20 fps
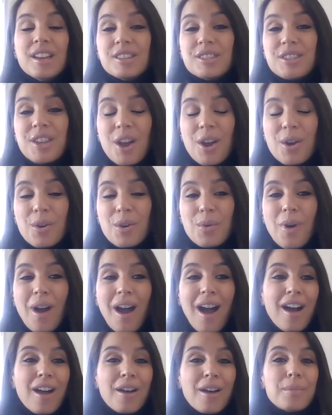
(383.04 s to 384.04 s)
So
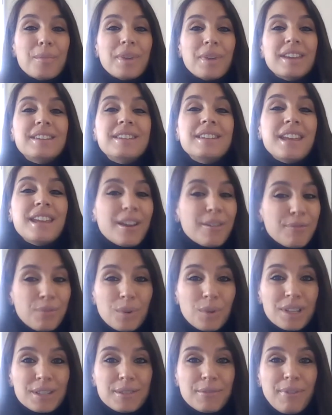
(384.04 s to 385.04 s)
NIAF
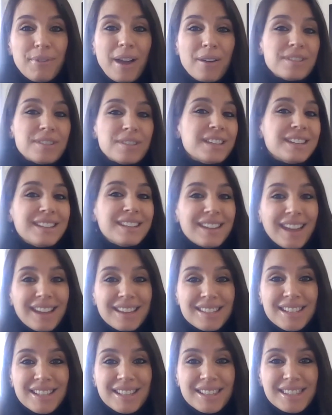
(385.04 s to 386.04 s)
was founded in
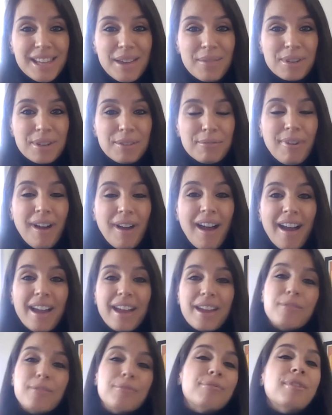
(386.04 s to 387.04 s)

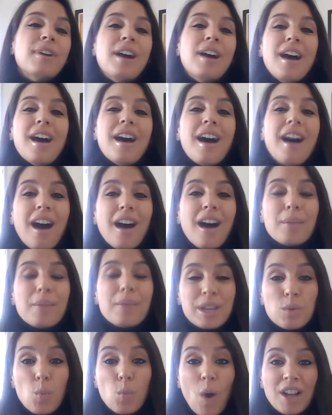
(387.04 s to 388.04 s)
1975
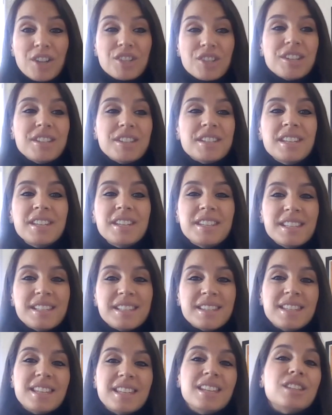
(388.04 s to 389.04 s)
in Washington,
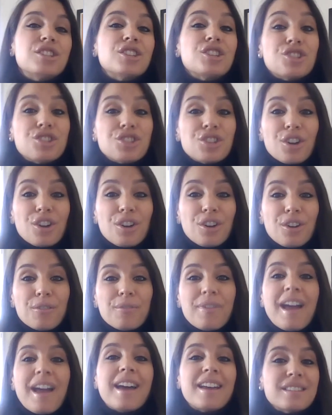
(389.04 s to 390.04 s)
D.C. to serve
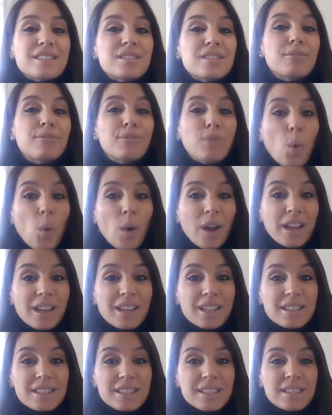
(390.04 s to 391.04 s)
as the
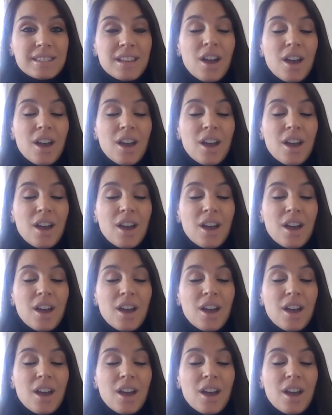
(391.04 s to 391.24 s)
voice